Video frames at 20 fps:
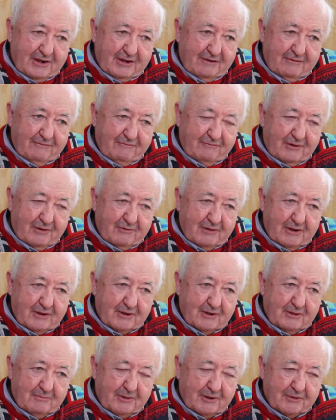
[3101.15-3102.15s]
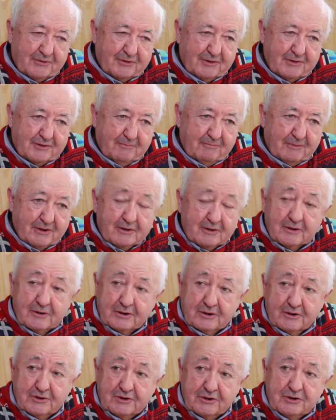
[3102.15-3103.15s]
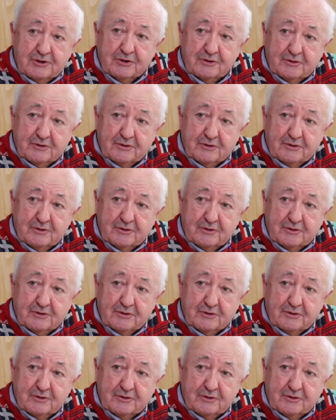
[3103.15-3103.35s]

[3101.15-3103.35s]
very little about the mental condition,